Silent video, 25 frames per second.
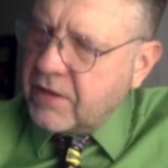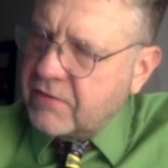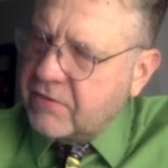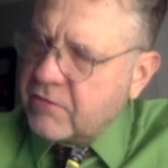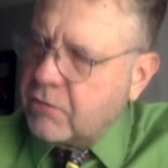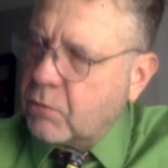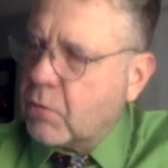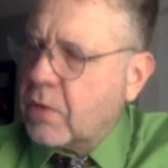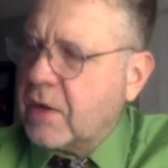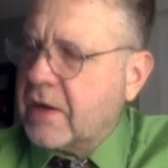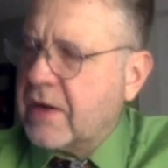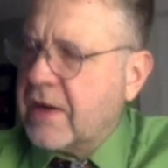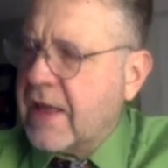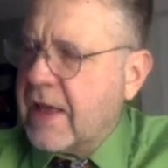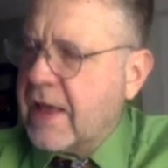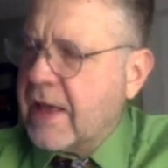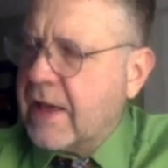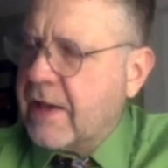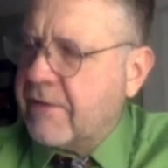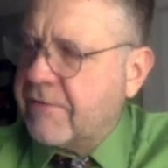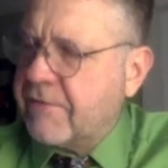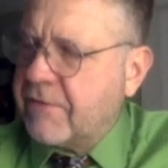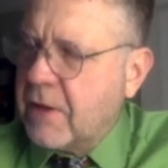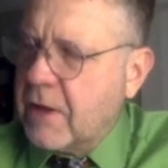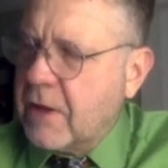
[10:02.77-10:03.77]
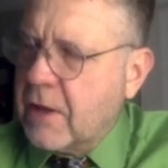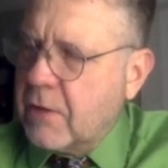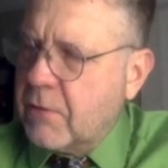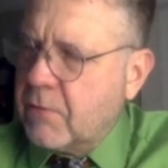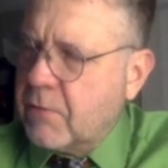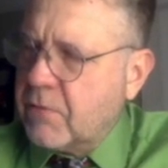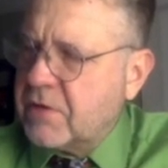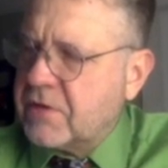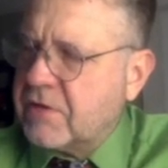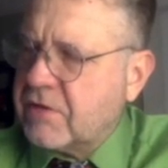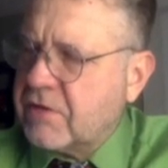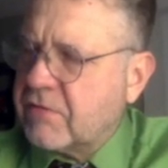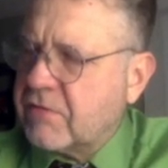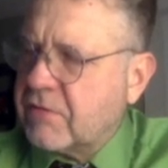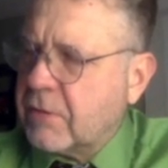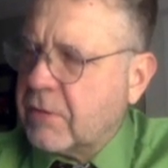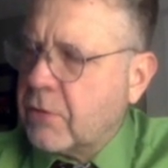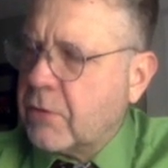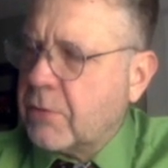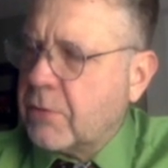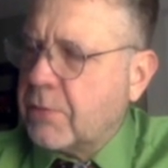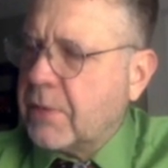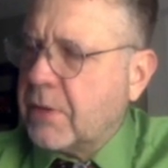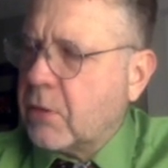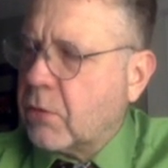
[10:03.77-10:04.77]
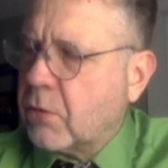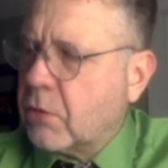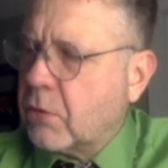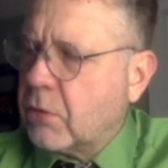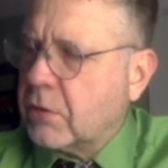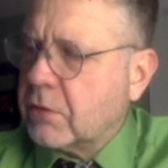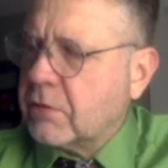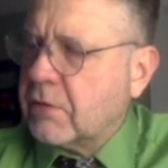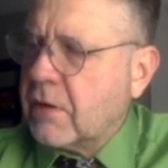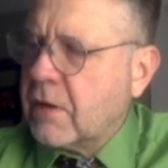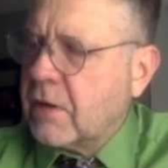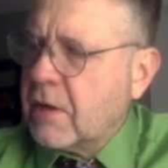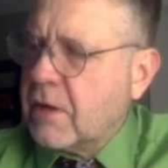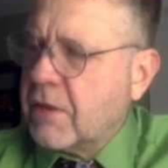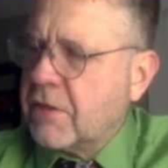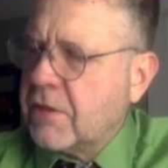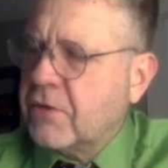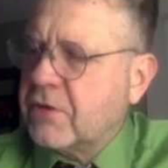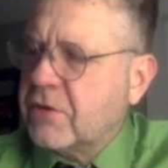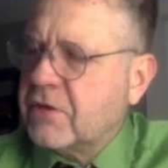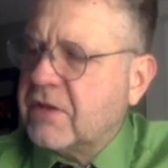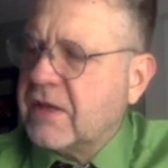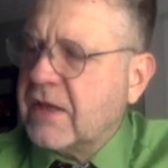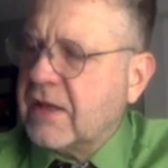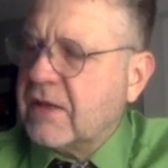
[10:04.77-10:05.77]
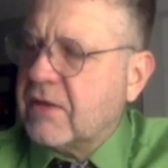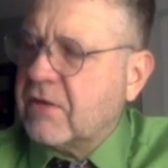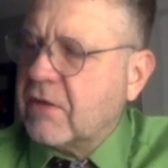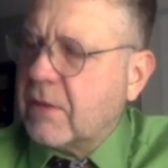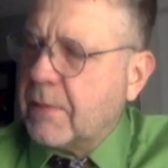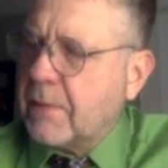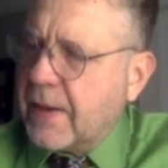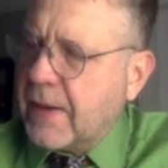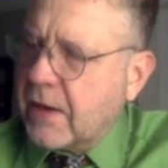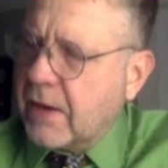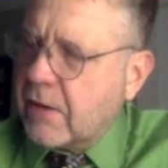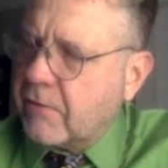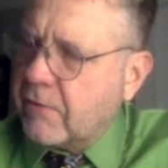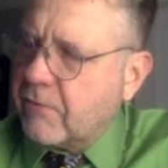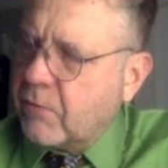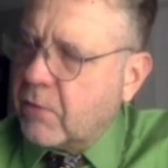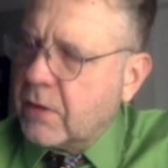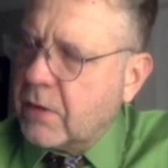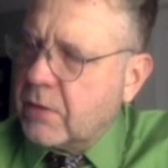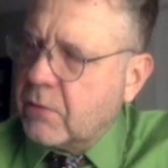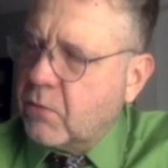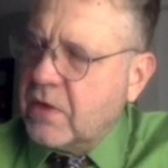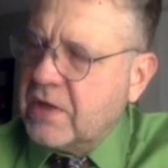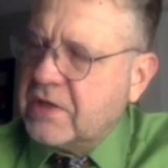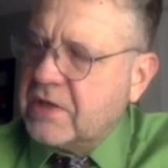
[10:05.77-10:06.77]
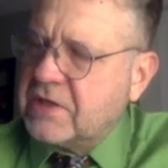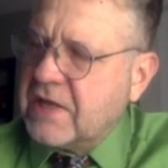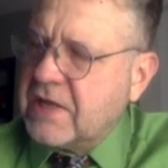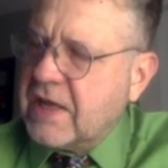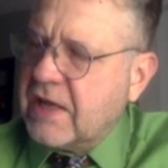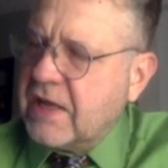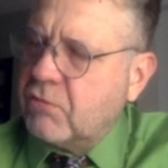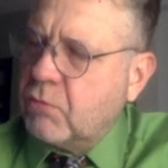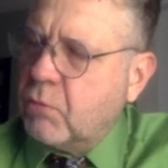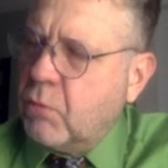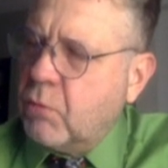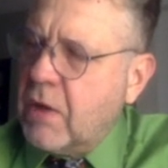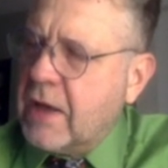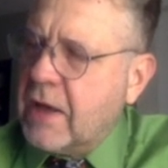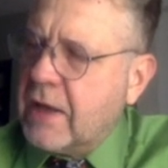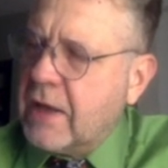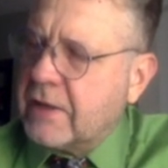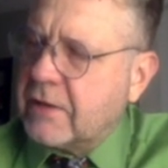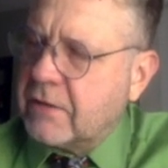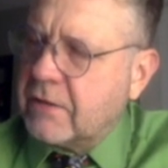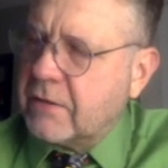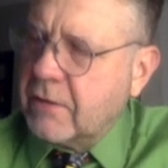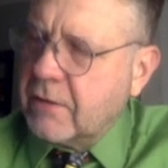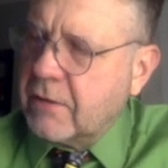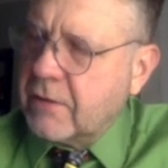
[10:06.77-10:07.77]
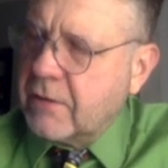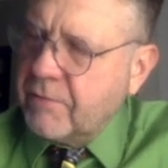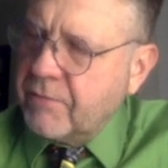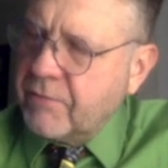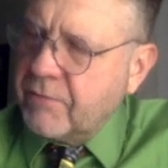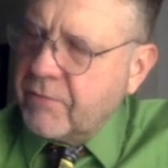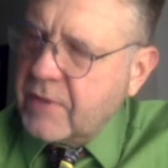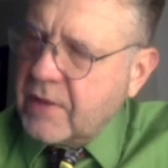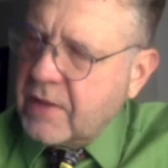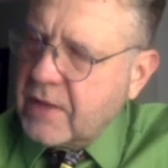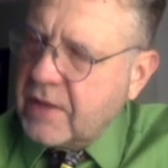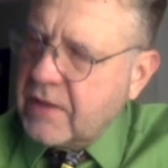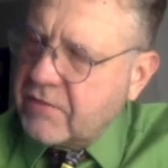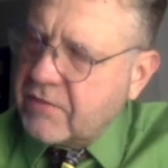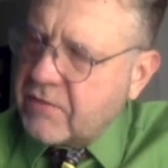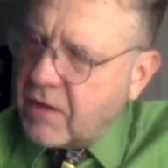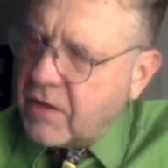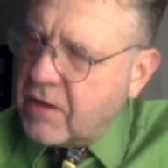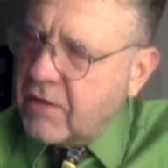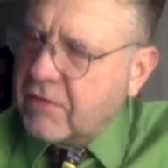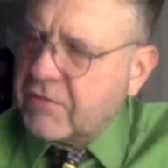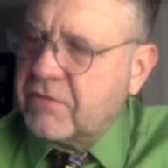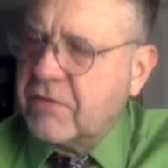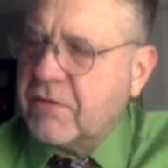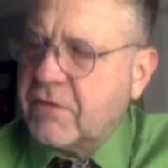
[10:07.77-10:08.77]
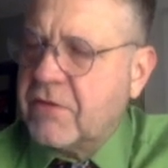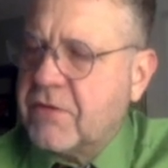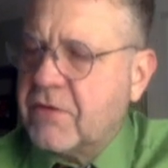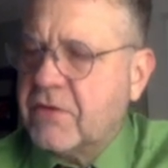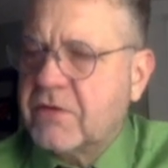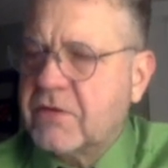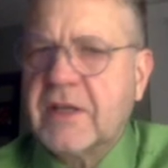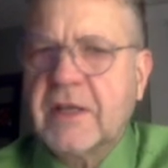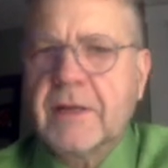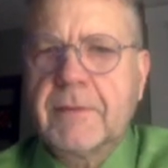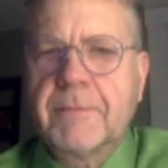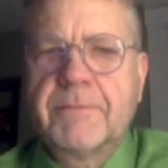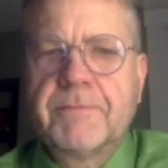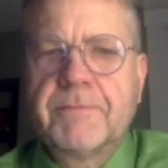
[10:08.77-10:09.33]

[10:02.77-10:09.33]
1/2, which is, lo and behold, 13 to the power of 1, which, guess what, is also 13.